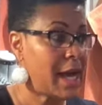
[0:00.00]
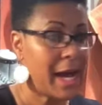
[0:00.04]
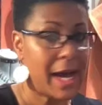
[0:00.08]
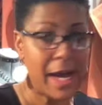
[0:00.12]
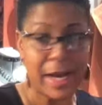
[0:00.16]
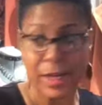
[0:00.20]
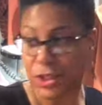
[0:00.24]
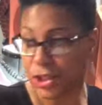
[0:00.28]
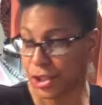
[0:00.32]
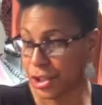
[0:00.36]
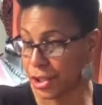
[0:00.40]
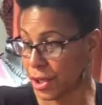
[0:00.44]

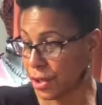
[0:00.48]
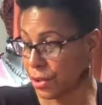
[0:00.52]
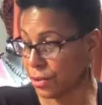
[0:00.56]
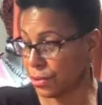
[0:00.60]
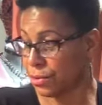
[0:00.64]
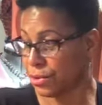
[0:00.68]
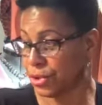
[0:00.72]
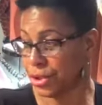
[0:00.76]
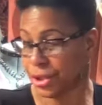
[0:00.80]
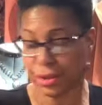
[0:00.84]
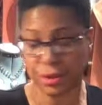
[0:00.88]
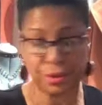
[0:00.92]
I
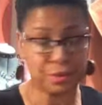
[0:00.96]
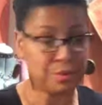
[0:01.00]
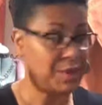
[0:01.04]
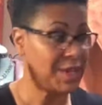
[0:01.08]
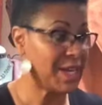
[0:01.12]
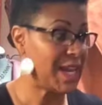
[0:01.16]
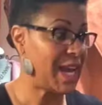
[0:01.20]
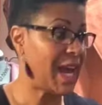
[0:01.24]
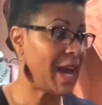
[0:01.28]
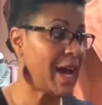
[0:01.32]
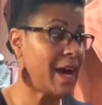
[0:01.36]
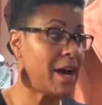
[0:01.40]
showed you
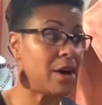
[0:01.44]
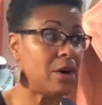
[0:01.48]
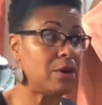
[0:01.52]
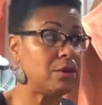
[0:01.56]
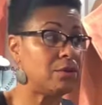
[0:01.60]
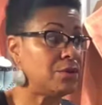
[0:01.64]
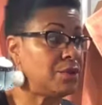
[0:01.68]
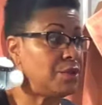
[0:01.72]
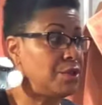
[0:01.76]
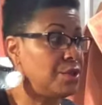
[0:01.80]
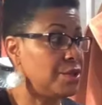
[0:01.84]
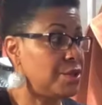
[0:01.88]
the
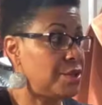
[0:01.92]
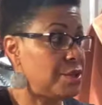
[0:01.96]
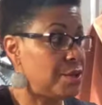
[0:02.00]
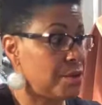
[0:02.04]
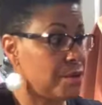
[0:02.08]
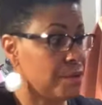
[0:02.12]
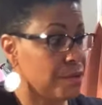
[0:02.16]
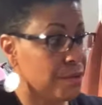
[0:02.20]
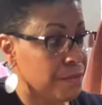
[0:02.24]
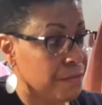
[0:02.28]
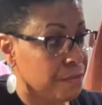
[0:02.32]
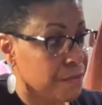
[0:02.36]

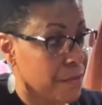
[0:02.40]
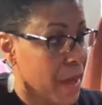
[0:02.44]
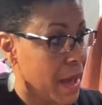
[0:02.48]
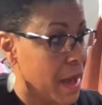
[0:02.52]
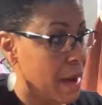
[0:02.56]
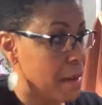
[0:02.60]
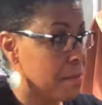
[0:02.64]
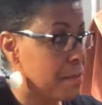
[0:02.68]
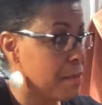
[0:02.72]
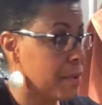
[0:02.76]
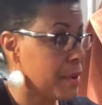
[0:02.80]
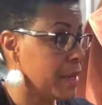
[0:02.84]
houndstooth
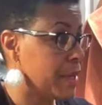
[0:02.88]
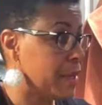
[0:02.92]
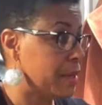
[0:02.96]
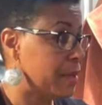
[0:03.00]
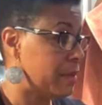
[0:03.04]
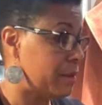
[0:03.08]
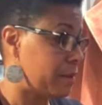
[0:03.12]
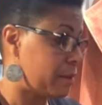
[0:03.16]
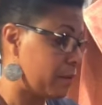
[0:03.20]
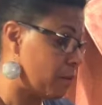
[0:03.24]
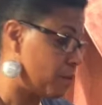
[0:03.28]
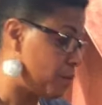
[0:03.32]
fabric,
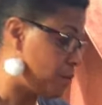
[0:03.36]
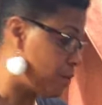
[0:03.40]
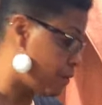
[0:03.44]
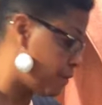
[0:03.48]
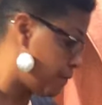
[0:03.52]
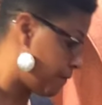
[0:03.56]
wool